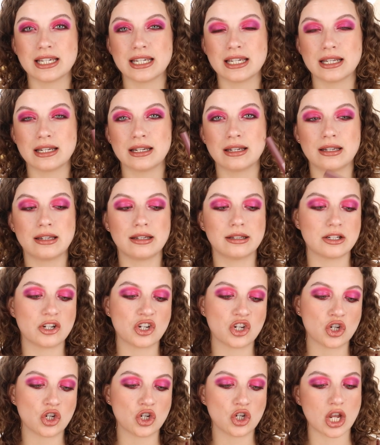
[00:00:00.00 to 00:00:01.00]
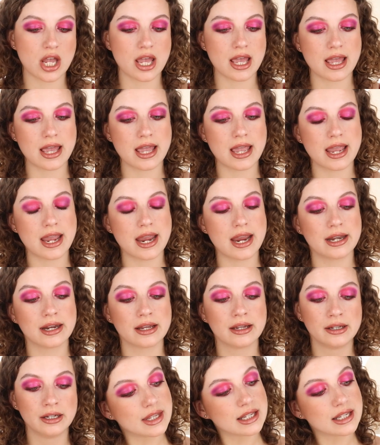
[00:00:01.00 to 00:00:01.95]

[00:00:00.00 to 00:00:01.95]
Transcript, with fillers: in the shade